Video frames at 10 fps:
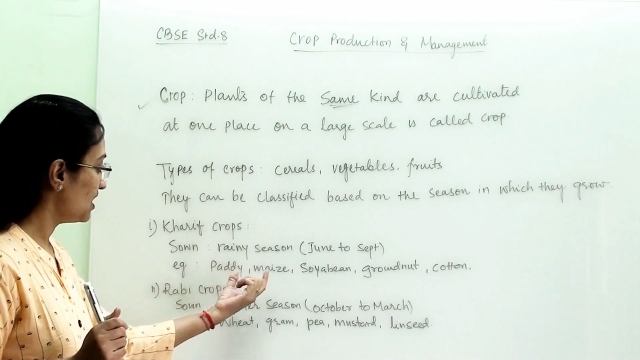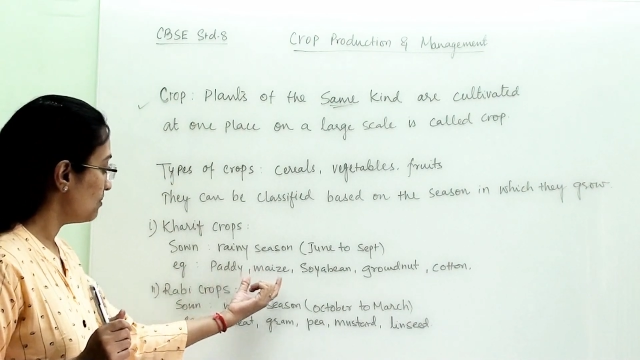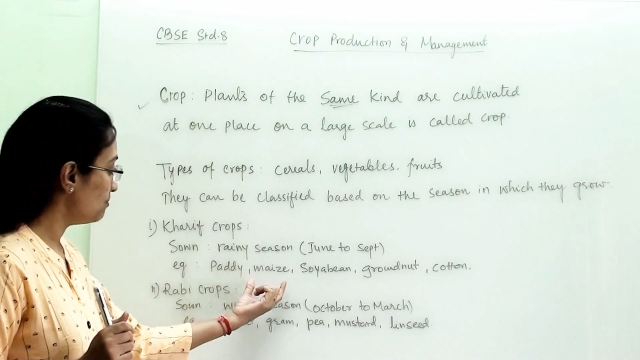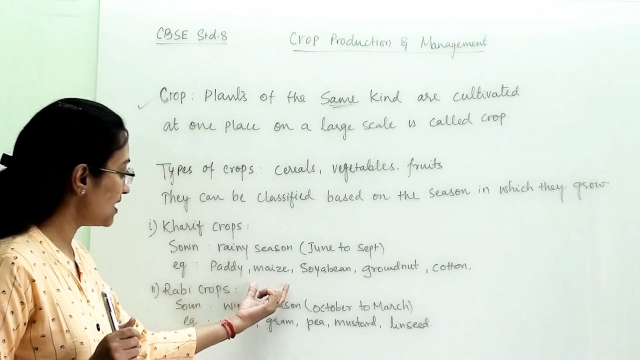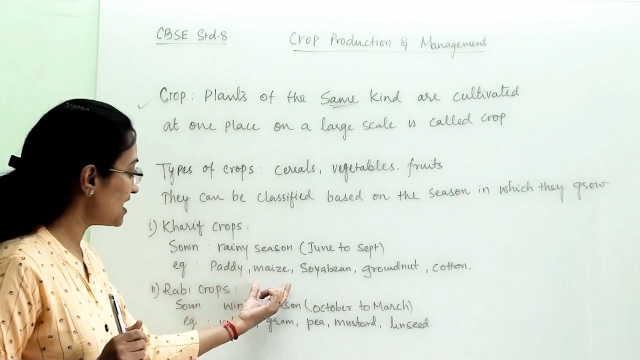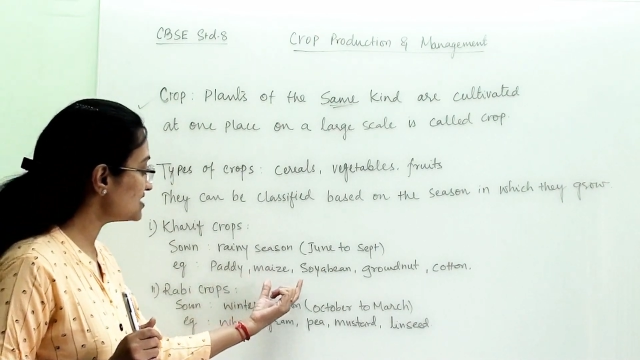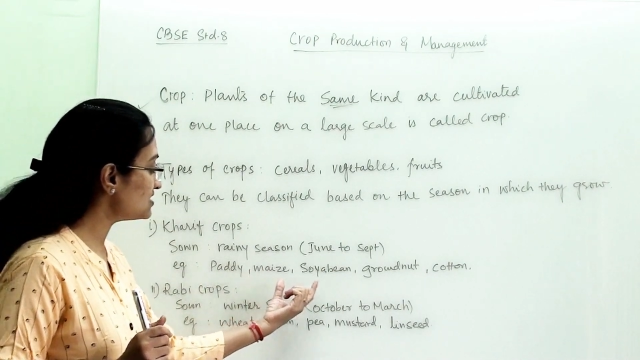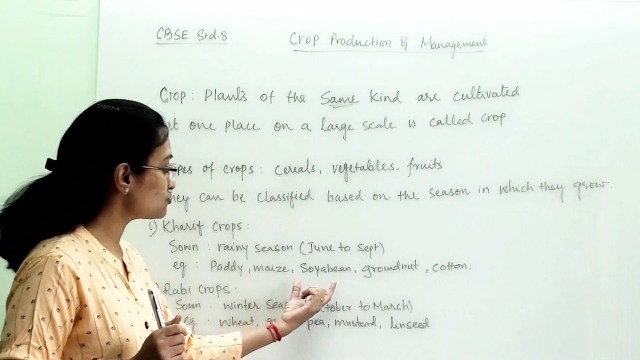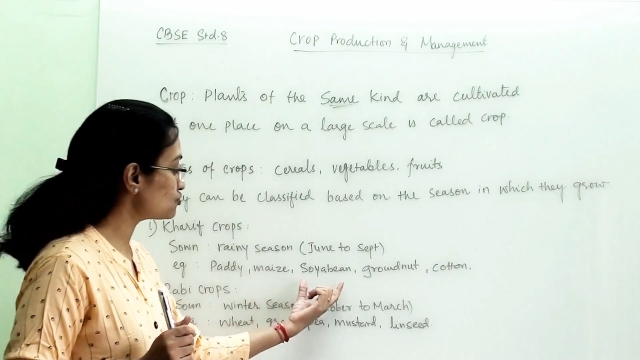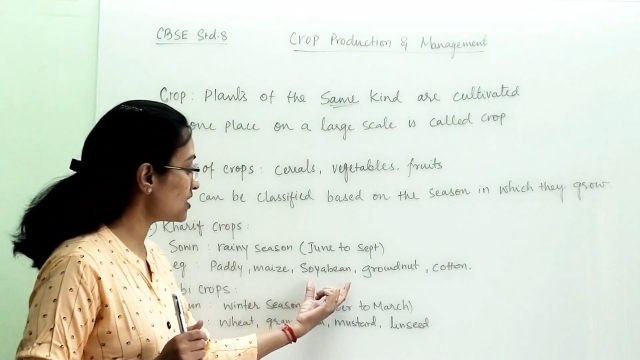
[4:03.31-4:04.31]
maize,
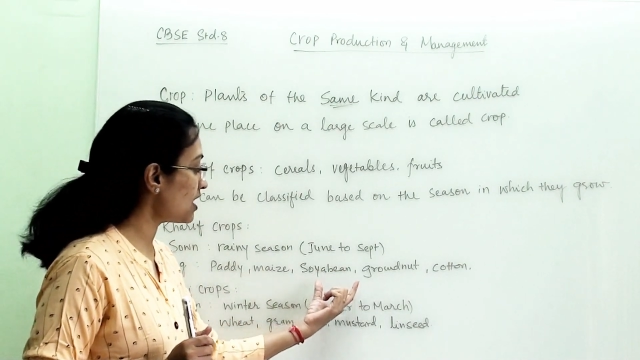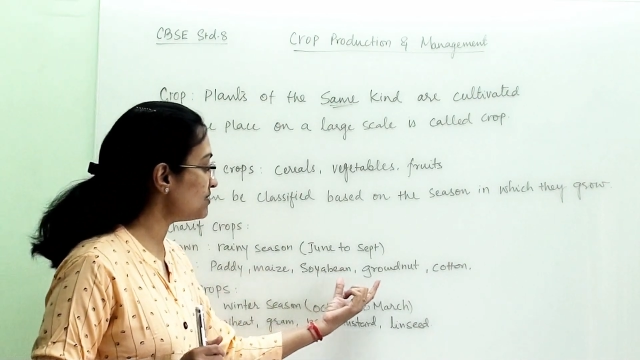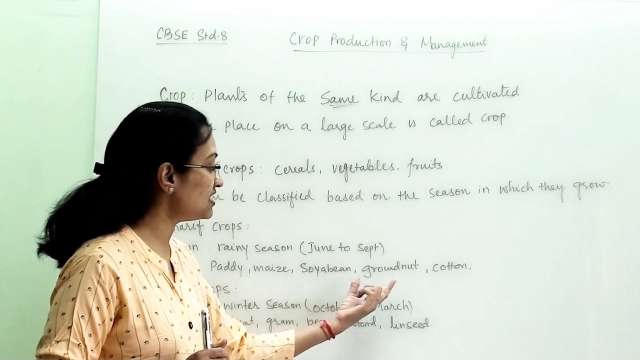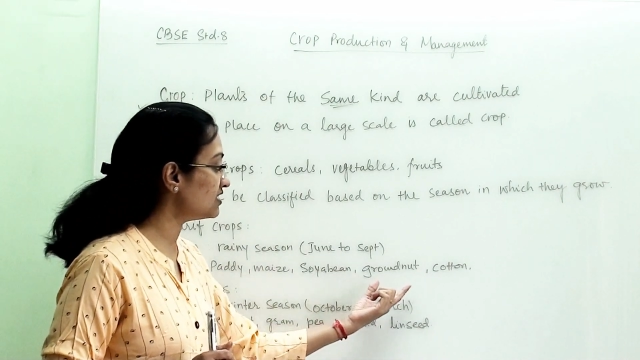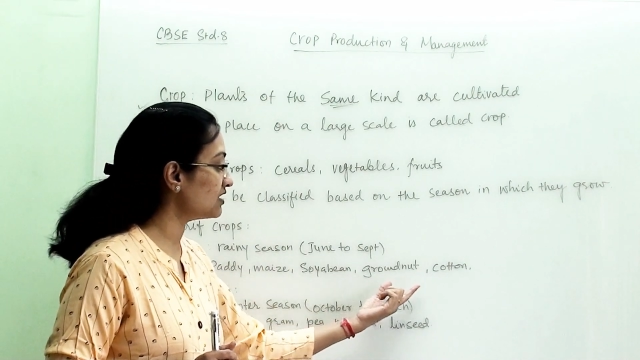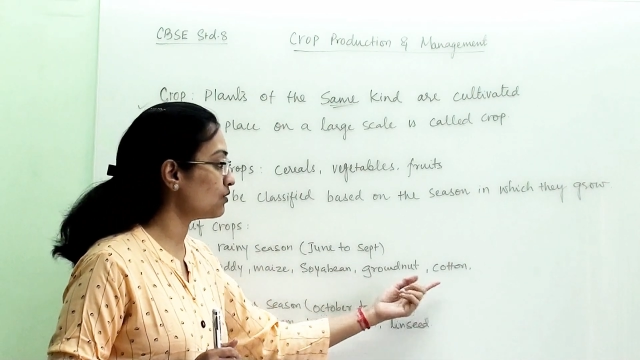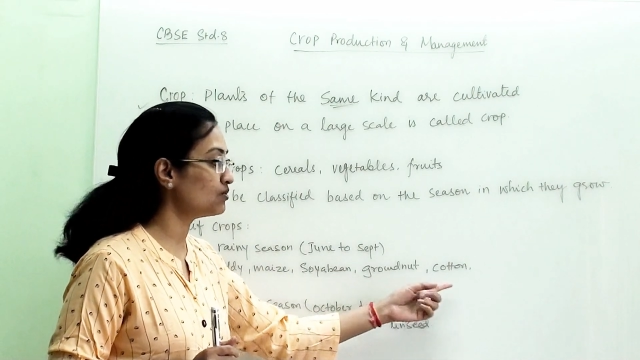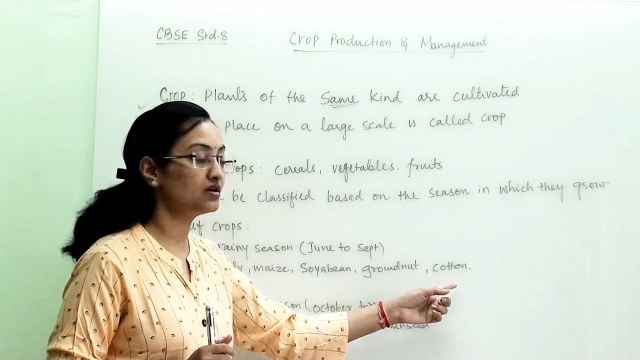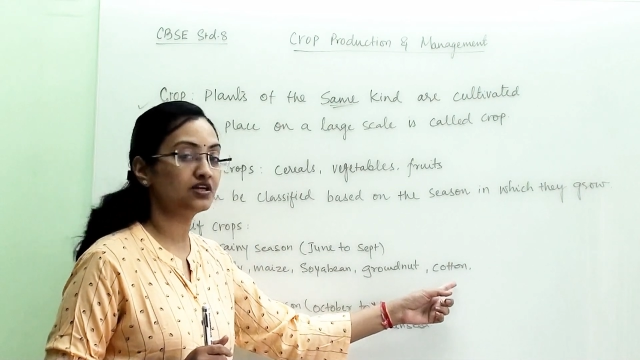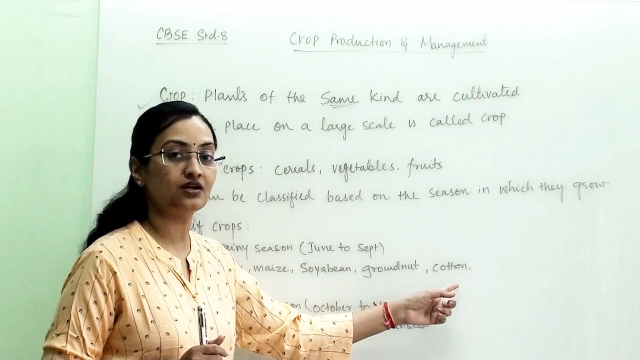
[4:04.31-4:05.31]
soyabean,
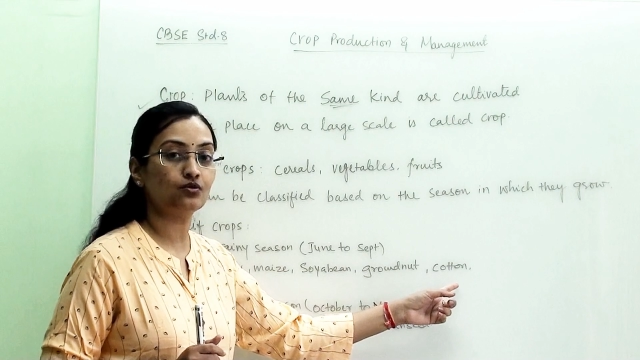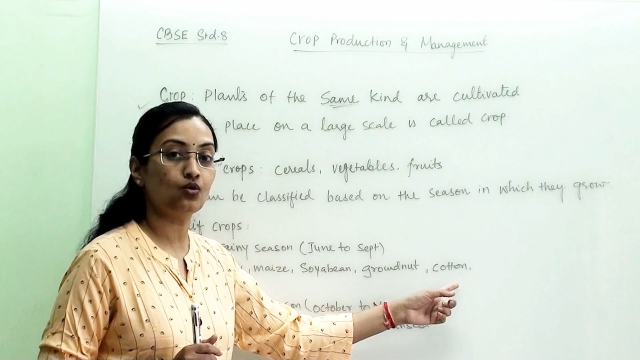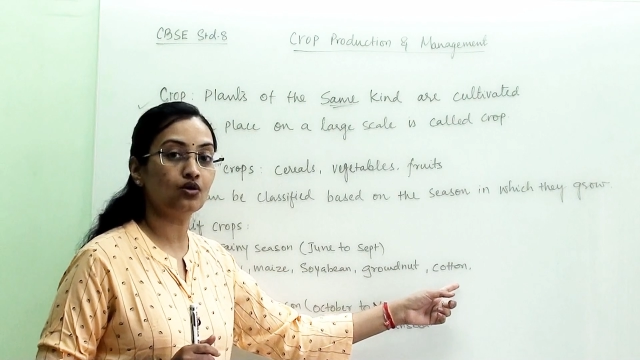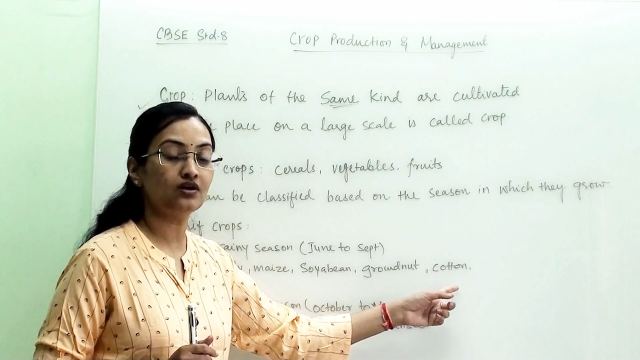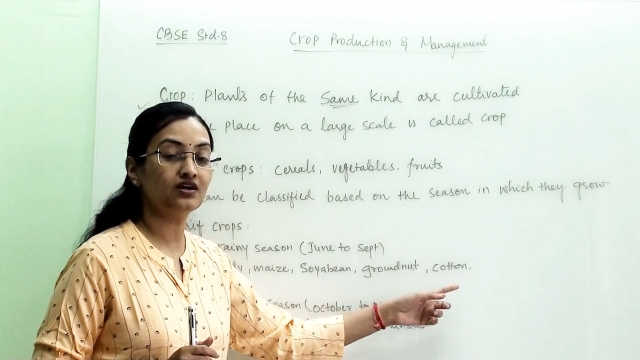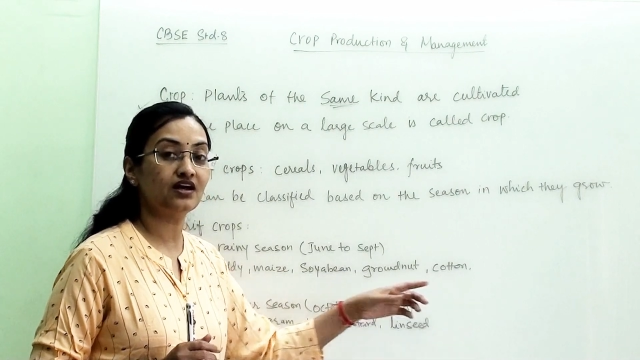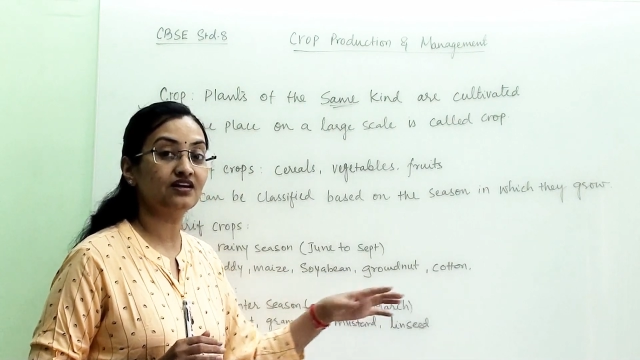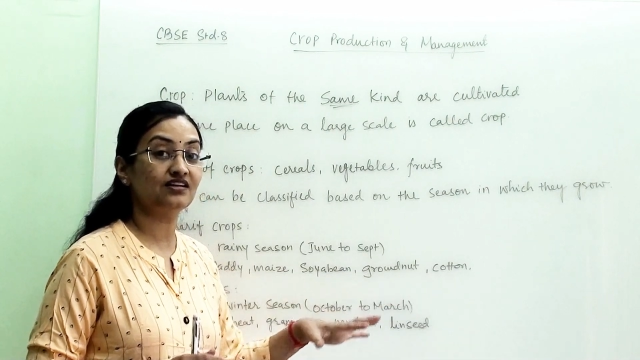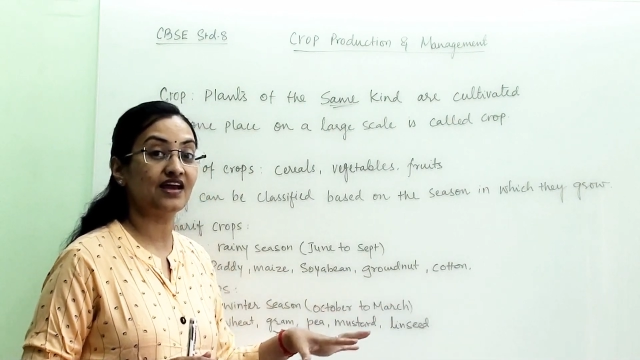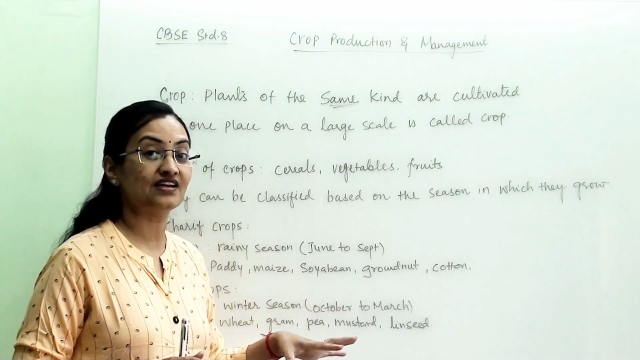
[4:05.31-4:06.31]
groundnut and coconut are
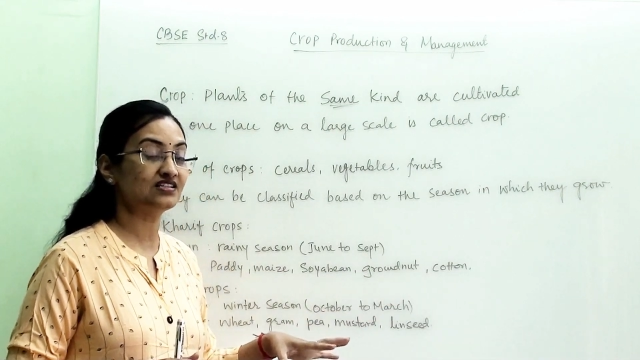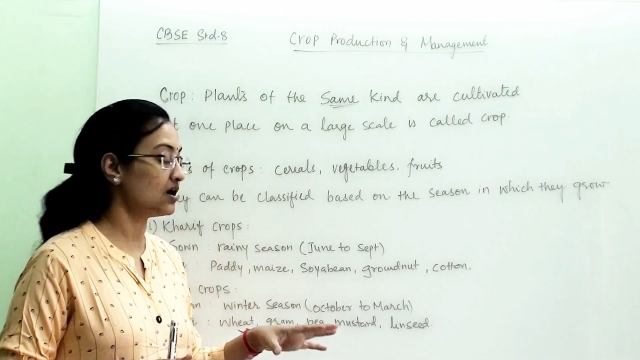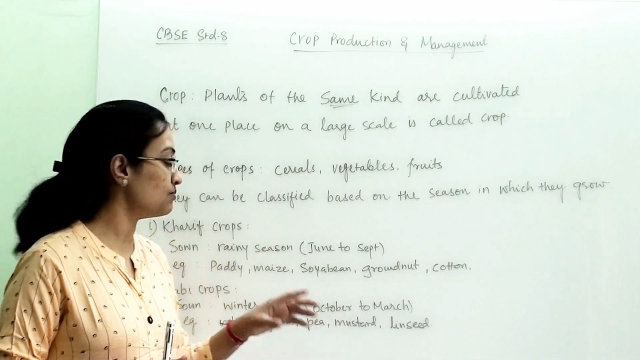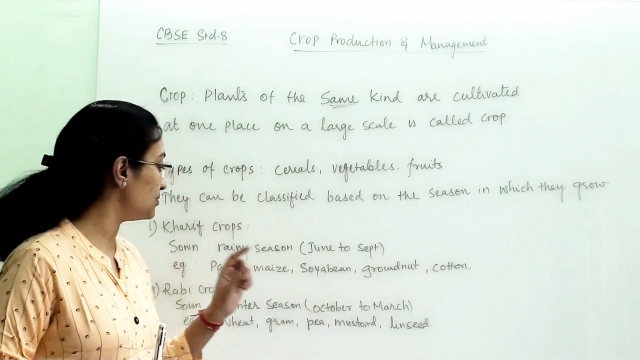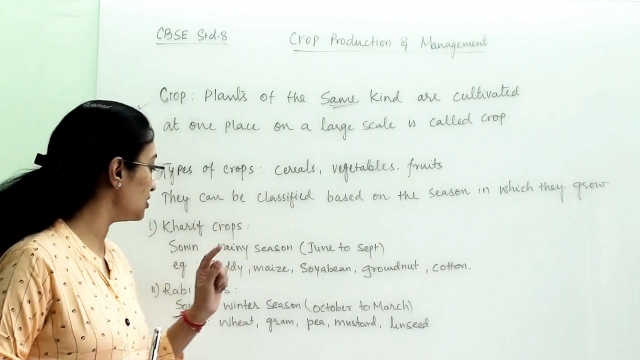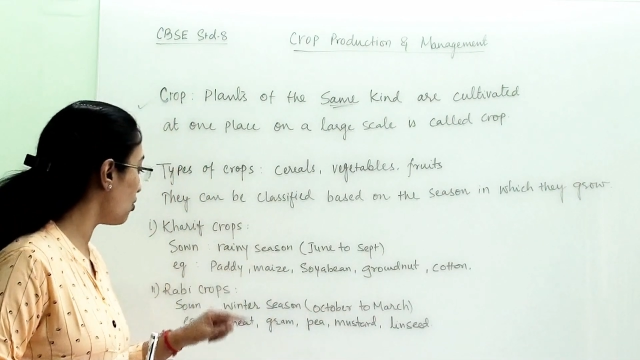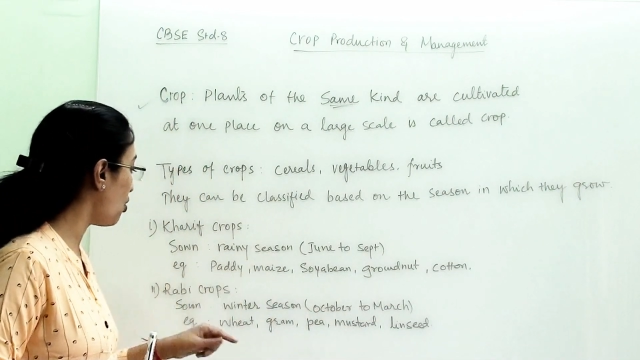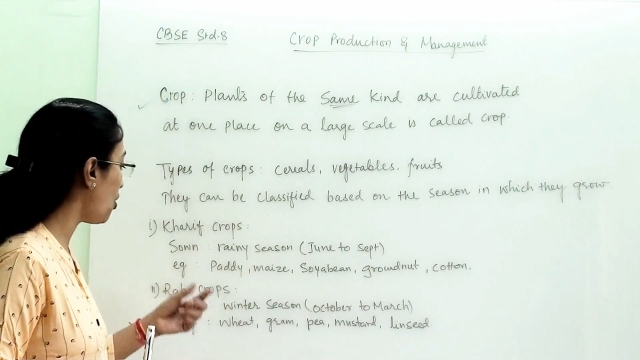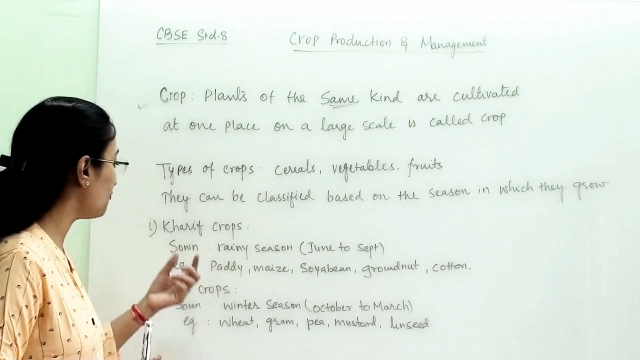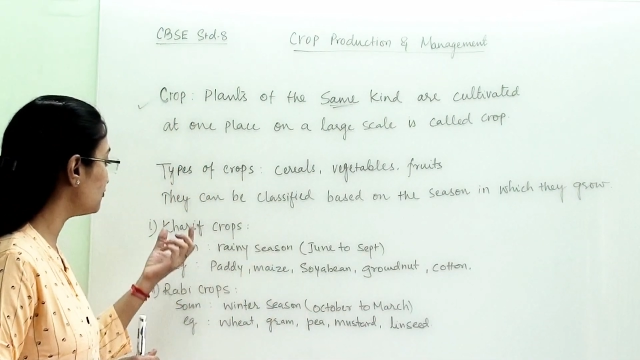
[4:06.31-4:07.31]
the example
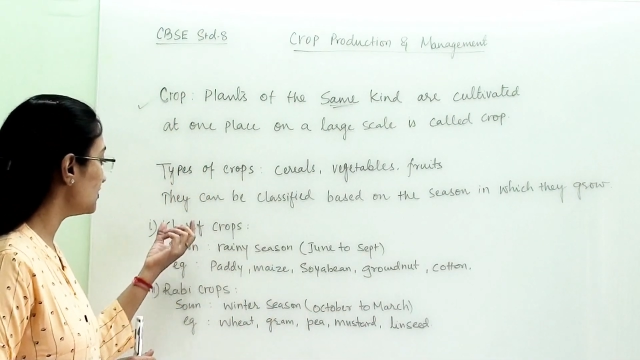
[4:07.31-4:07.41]
of